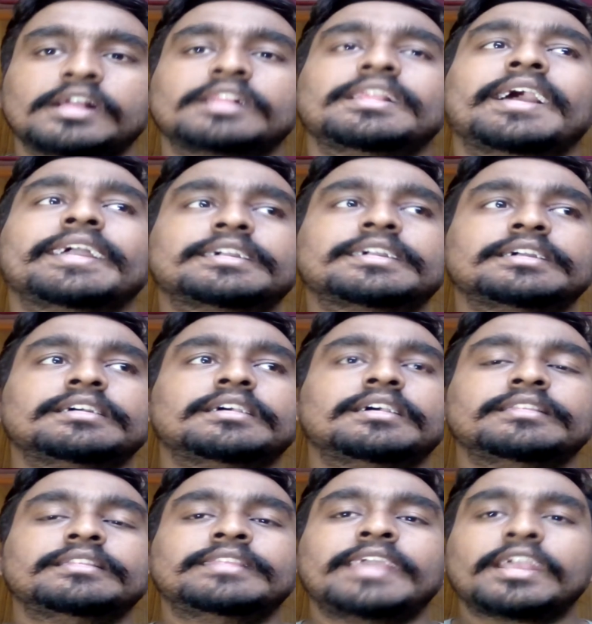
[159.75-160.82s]
Like,
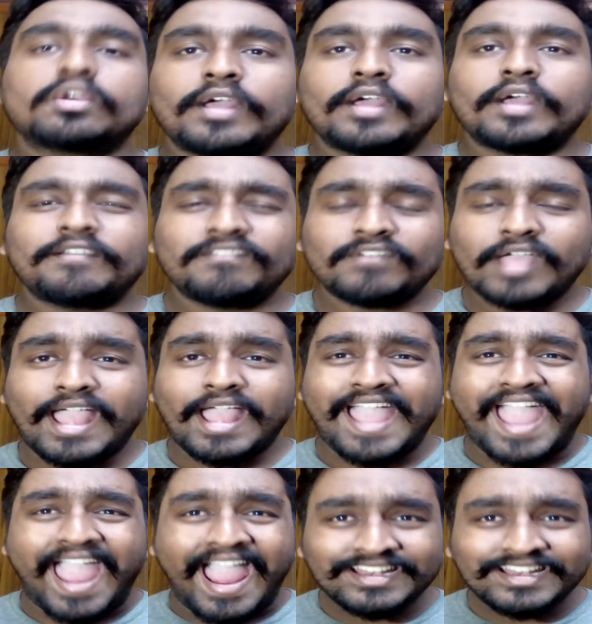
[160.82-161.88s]
they could have
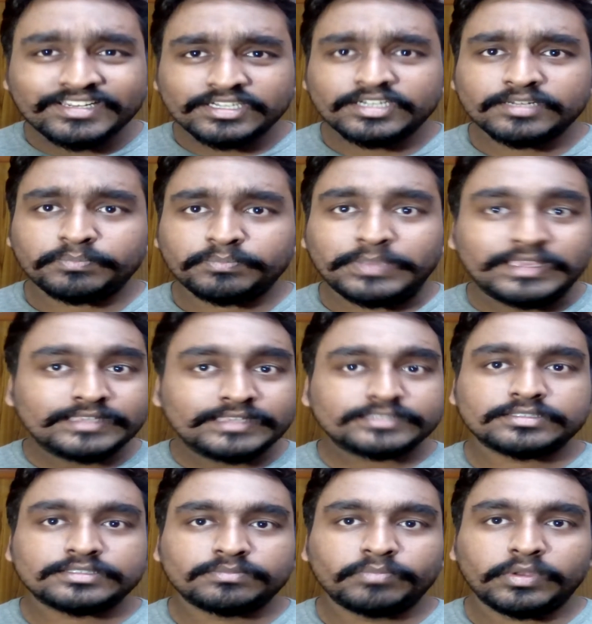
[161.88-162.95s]
handled
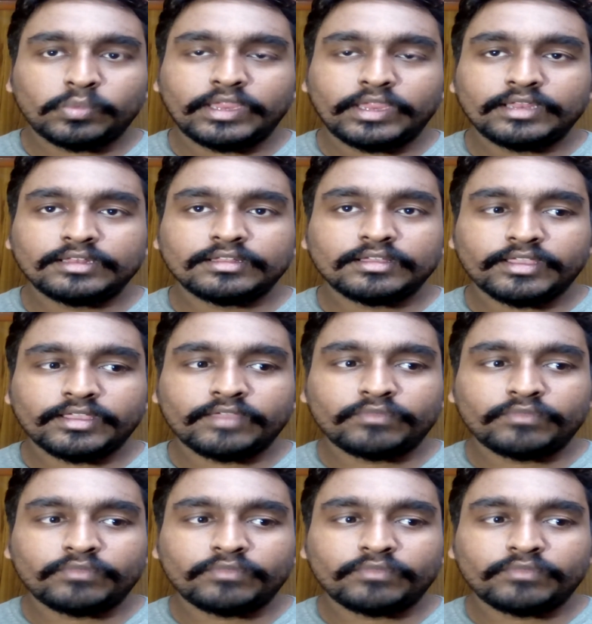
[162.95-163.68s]
peace between